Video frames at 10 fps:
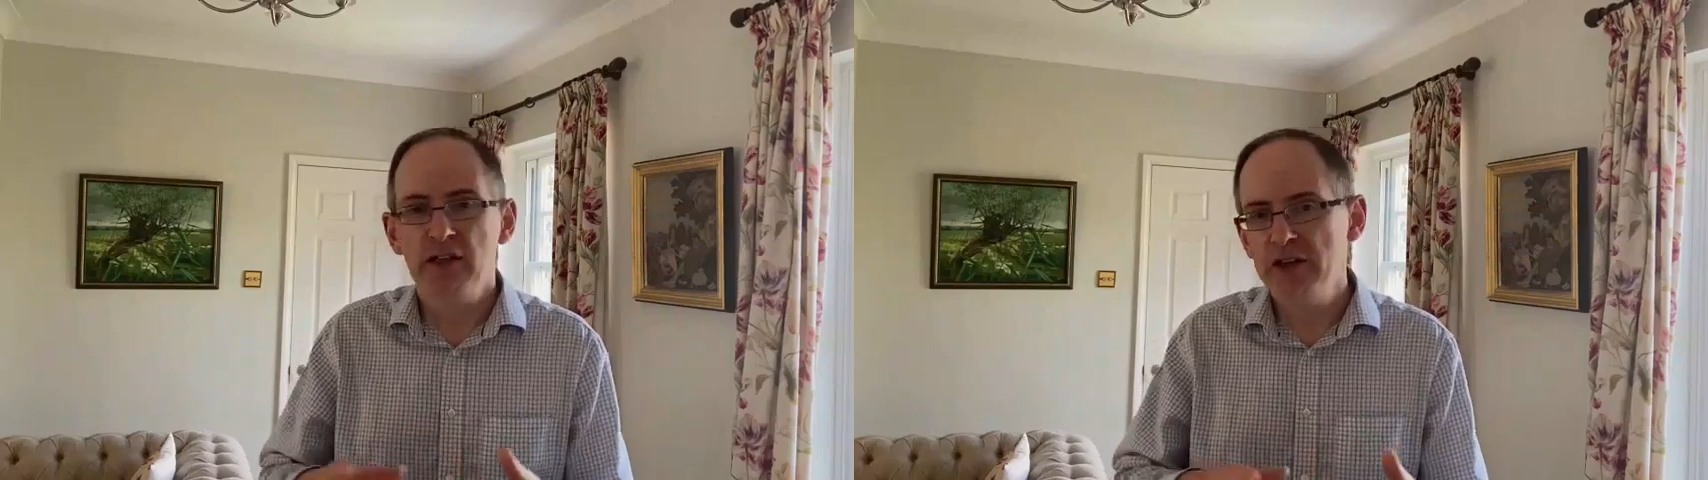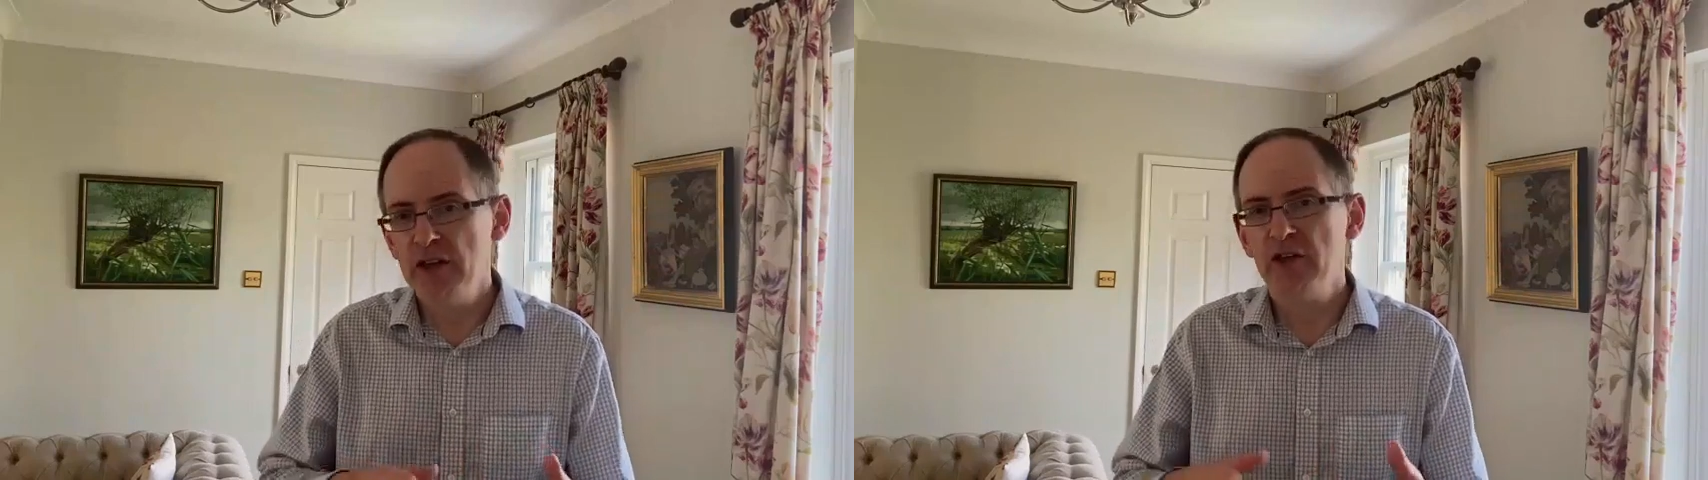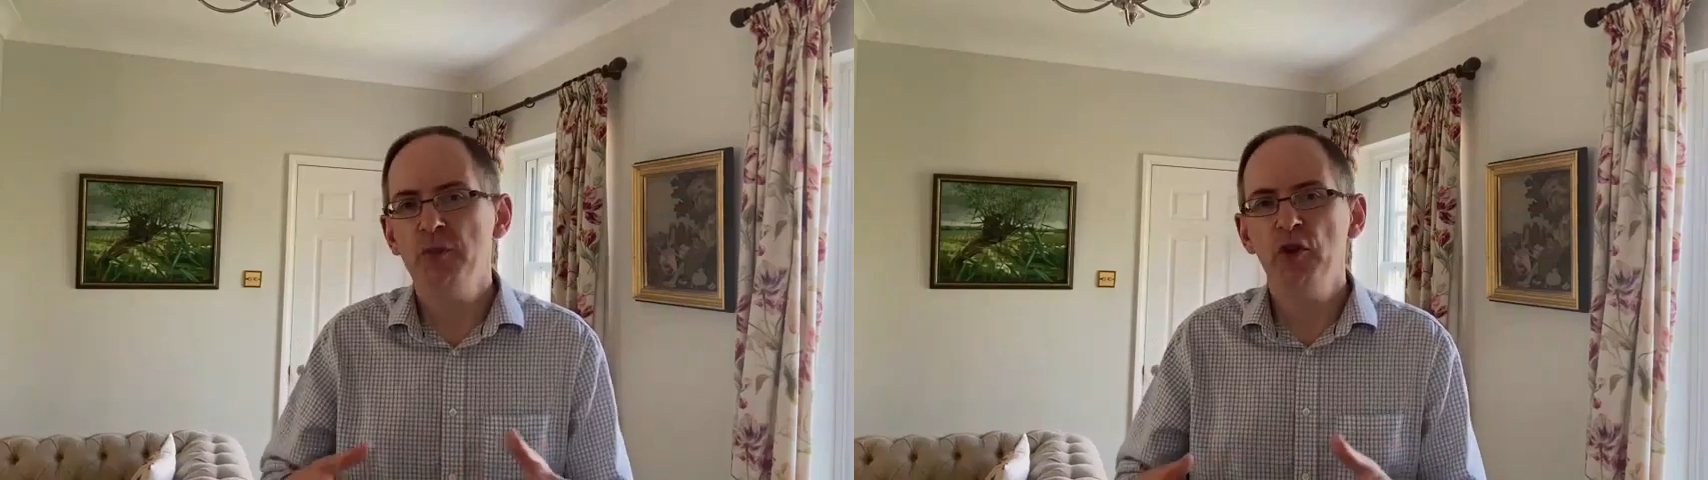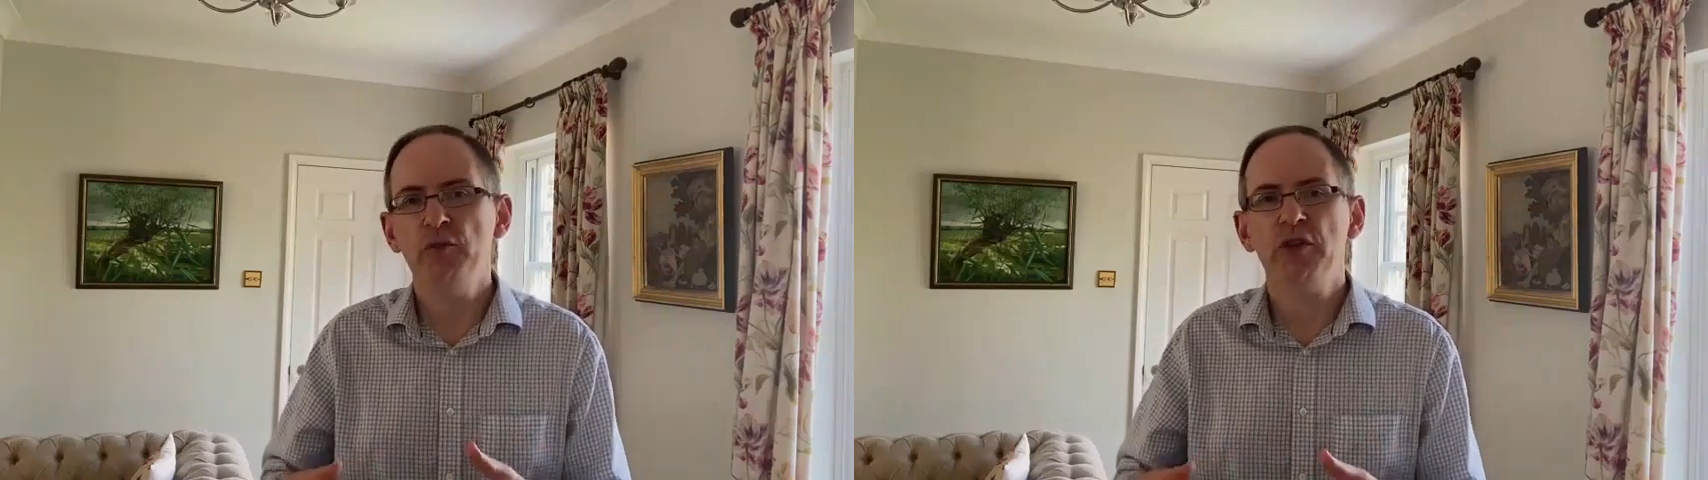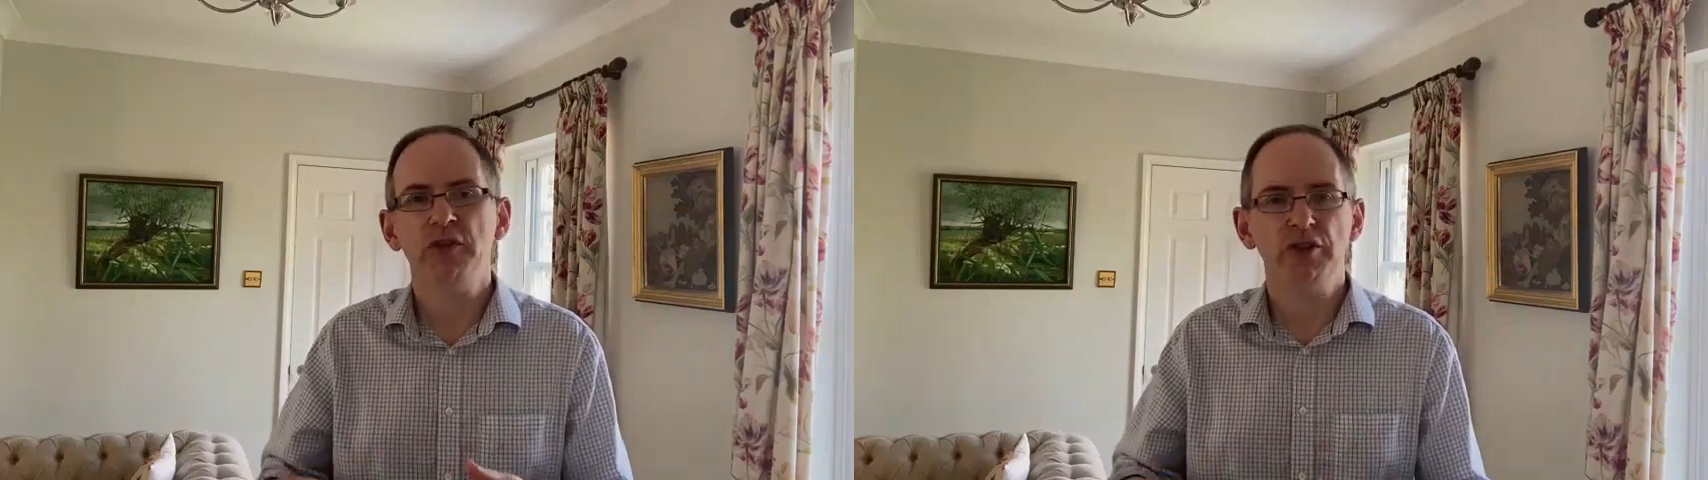the other
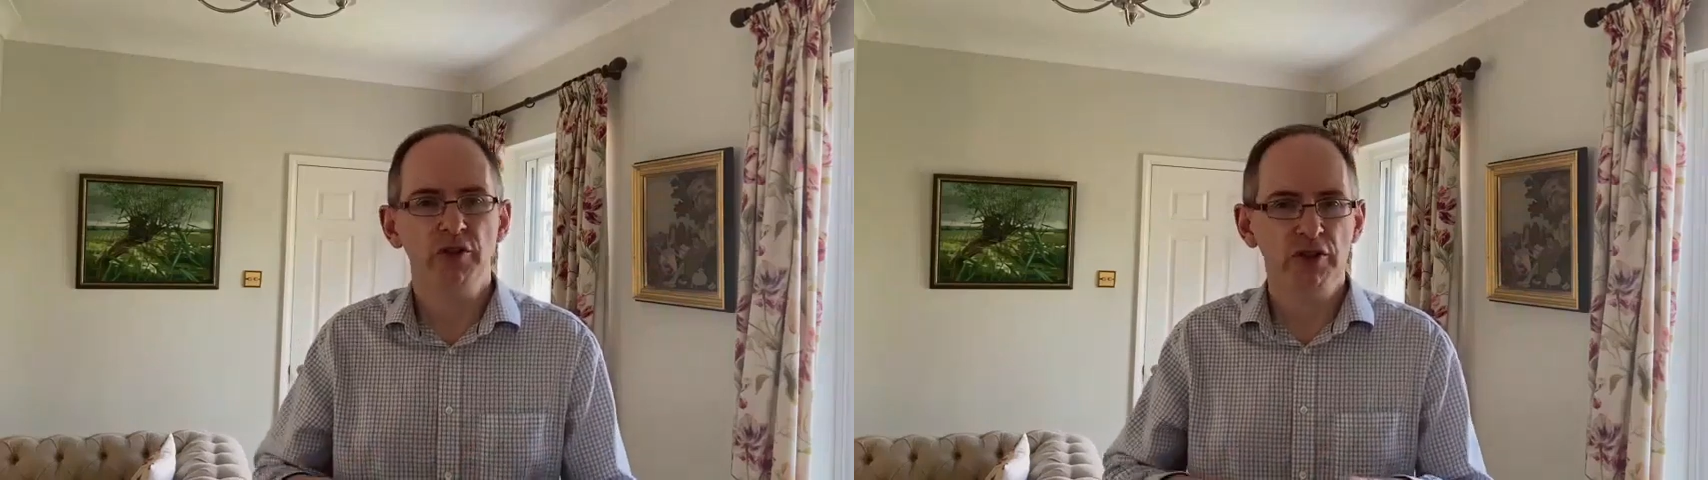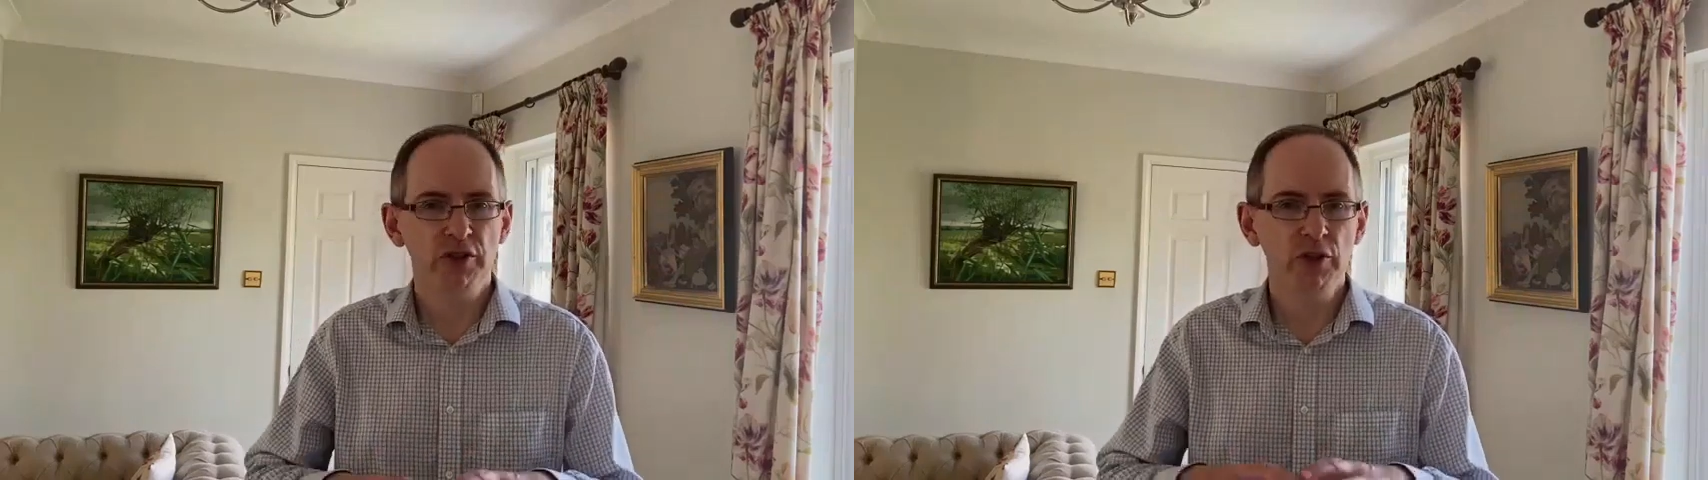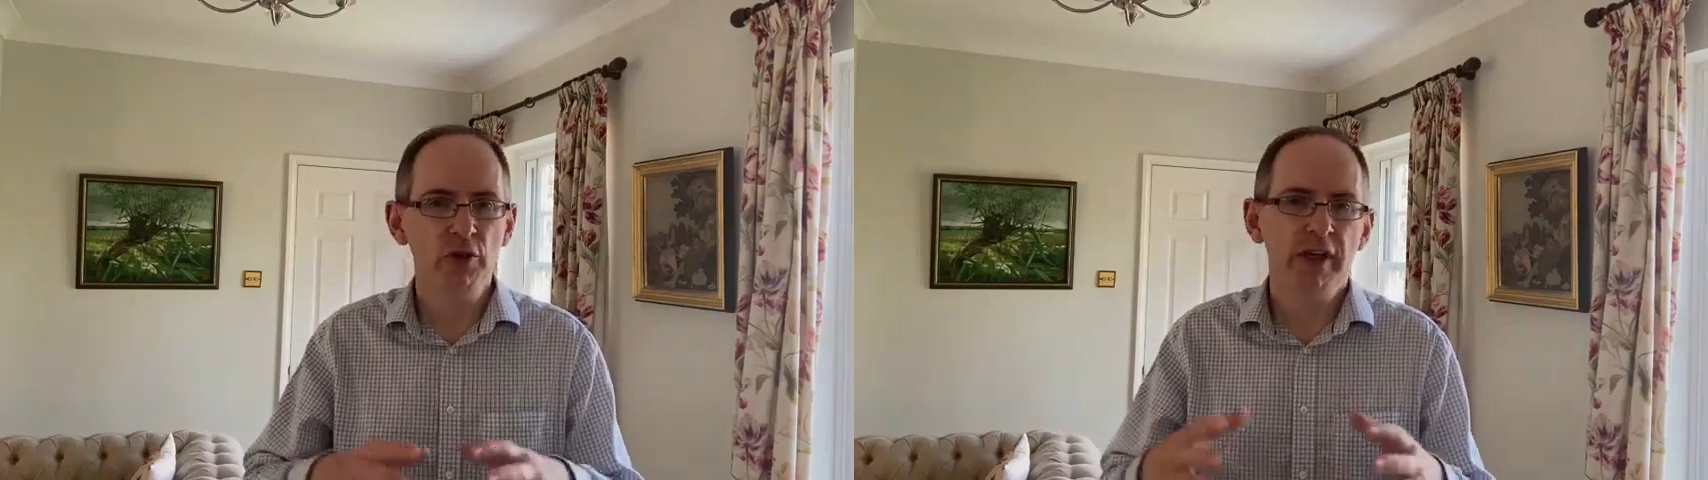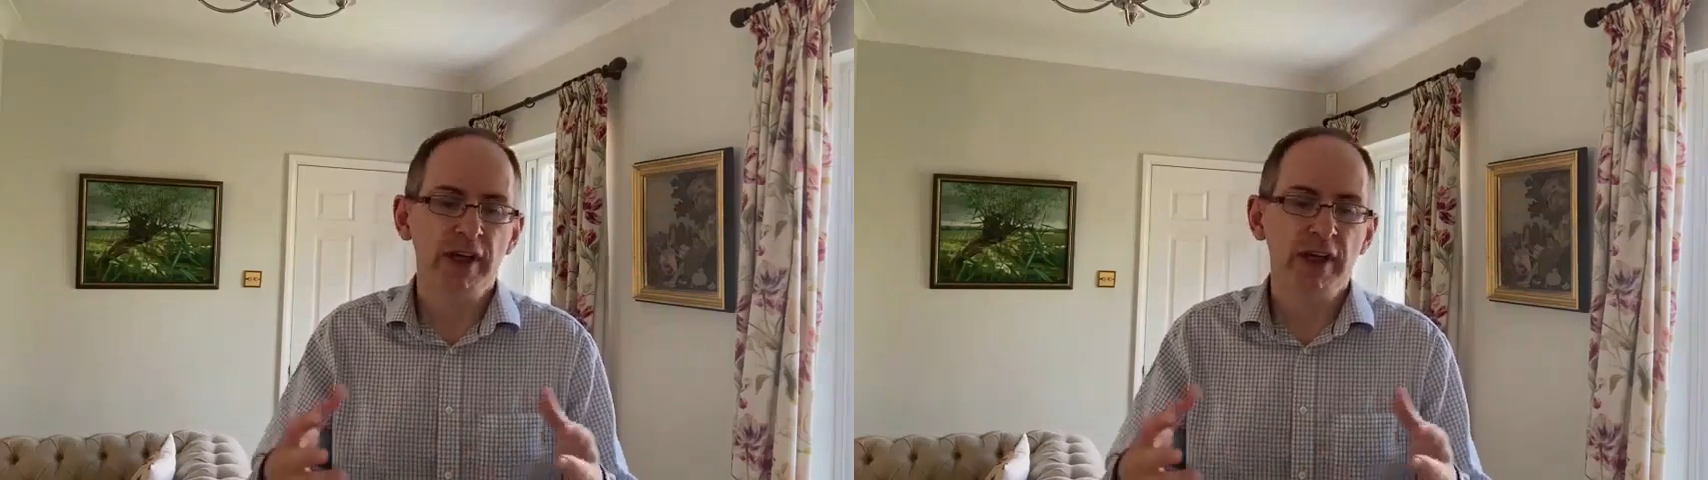movements so that you